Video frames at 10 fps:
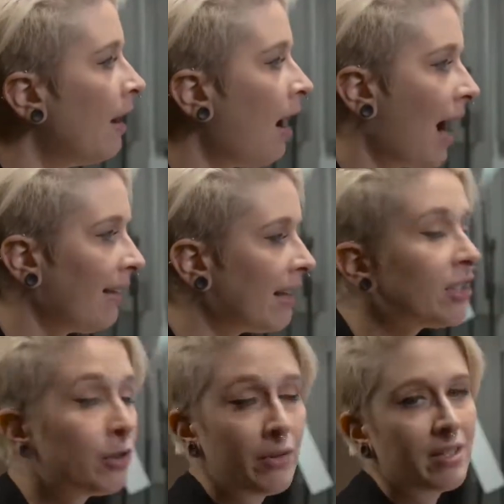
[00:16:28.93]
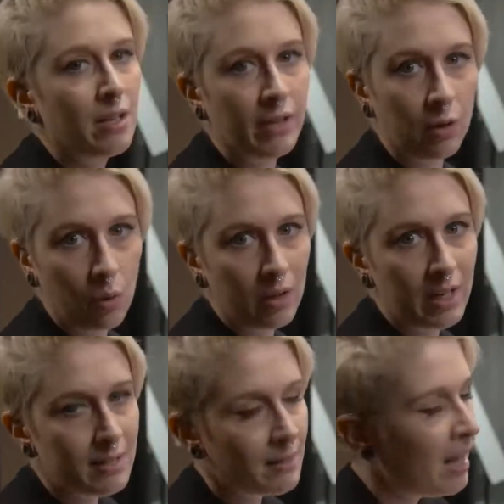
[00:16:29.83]
I like to do this on the
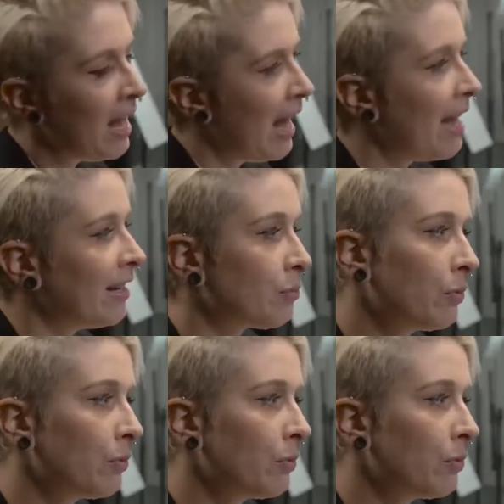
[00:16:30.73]
chorus, and it's